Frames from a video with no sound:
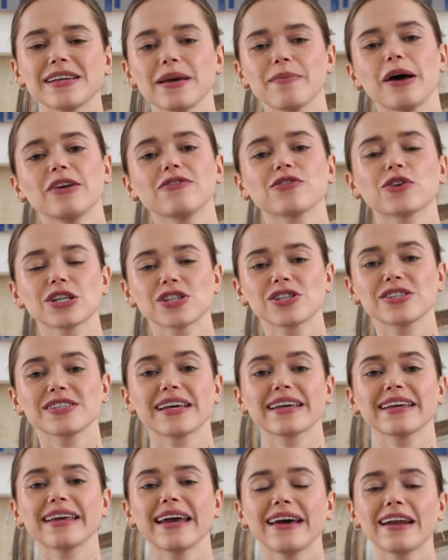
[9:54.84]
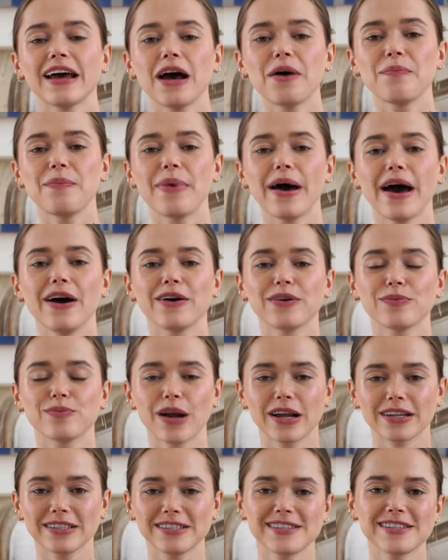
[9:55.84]
the amount of questions I get about
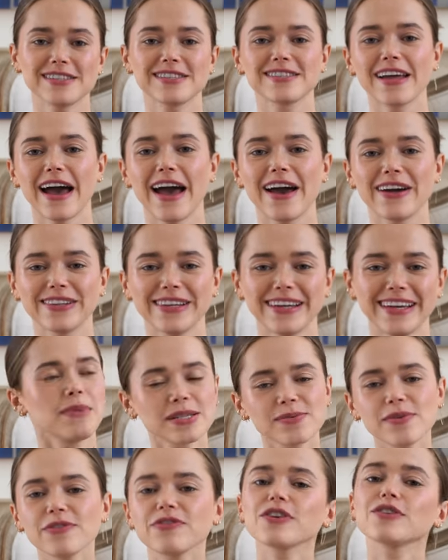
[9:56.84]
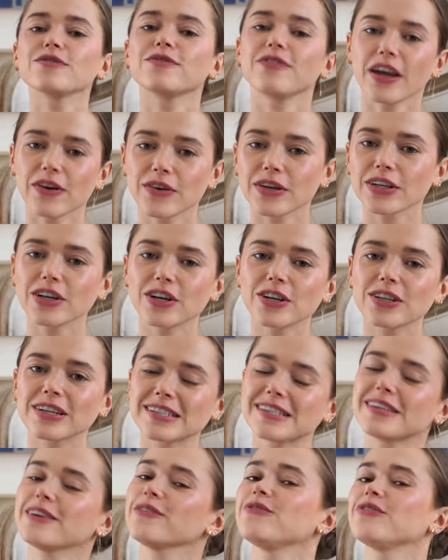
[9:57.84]
pregnancy style. It makes me feel very good
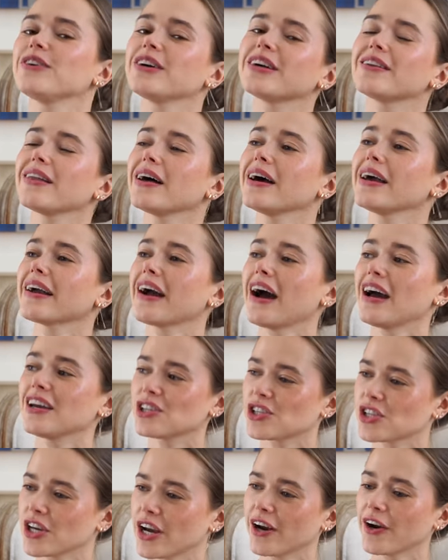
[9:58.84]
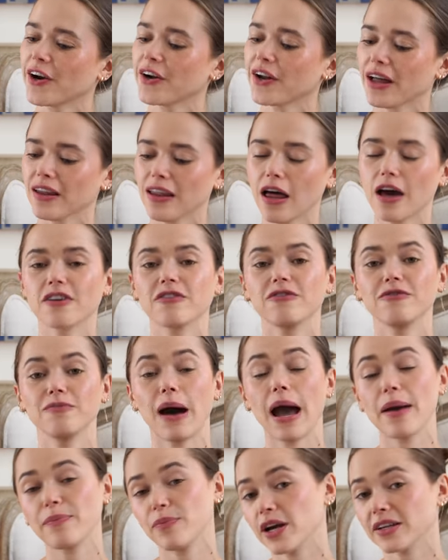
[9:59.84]
because I feel like I shared a lot of
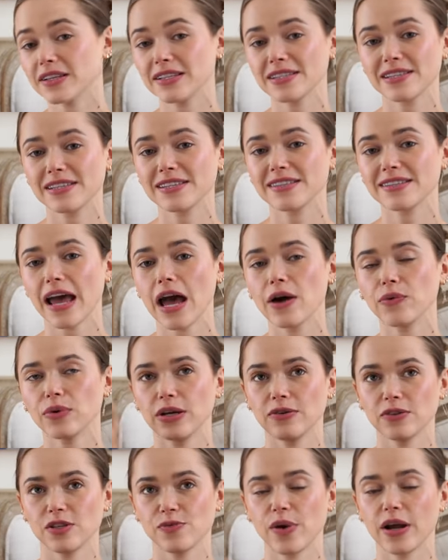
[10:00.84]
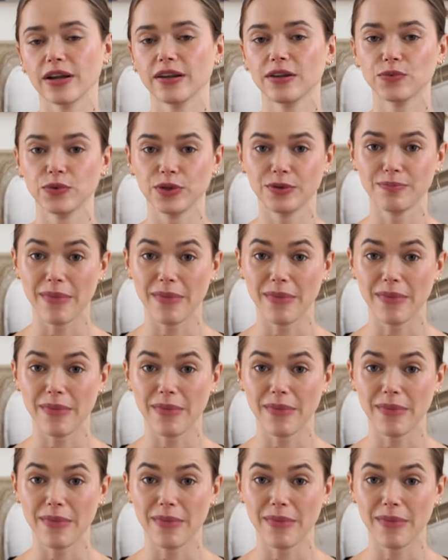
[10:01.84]
my pregnancy style when I was pregnant with